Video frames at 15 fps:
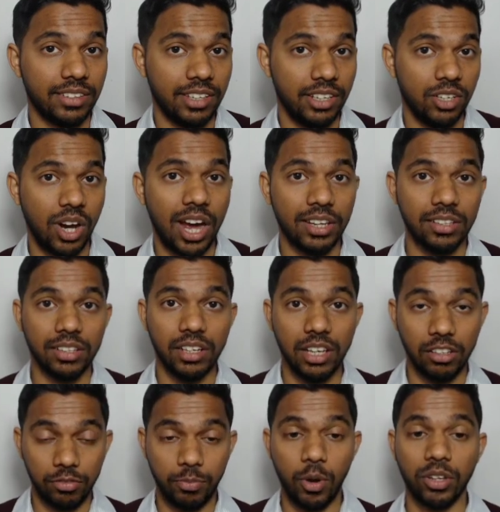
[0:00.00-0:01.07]
in your answer
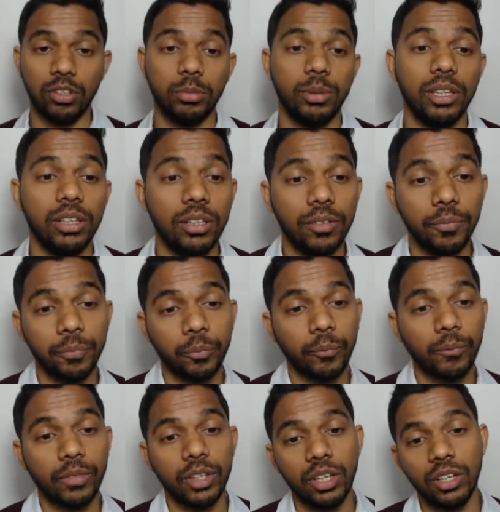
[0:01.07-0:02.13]
if possible.
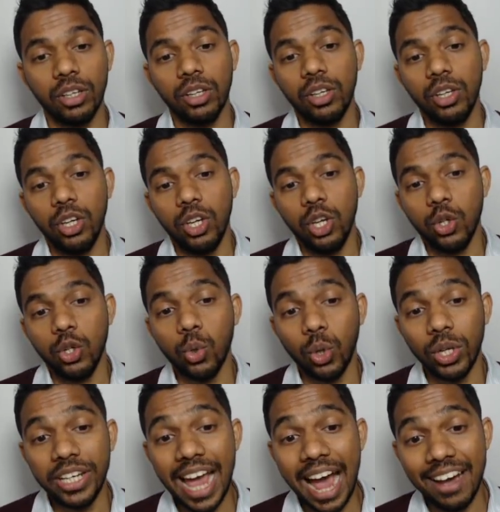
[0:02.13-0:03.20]
You
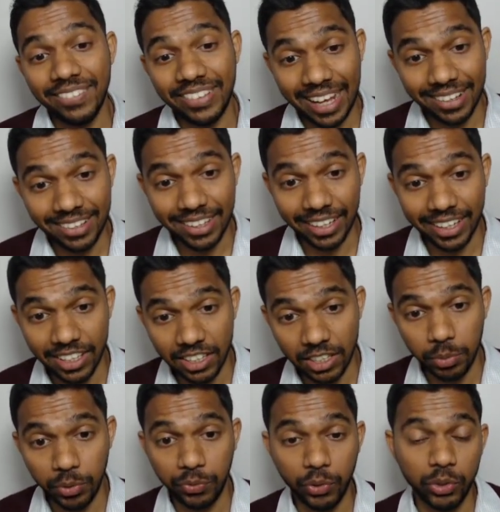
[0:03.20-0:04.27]
only have 10 seconds
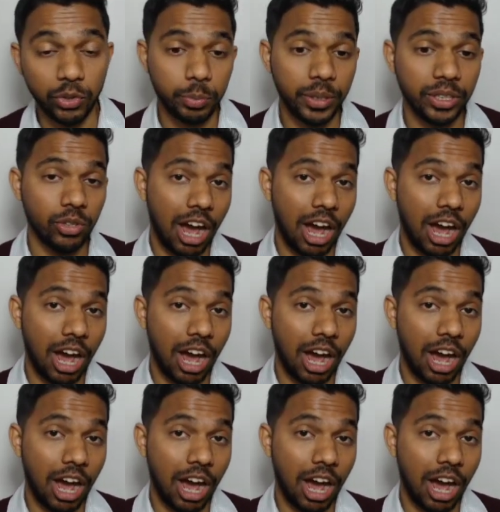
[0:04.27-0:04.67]
before you speak.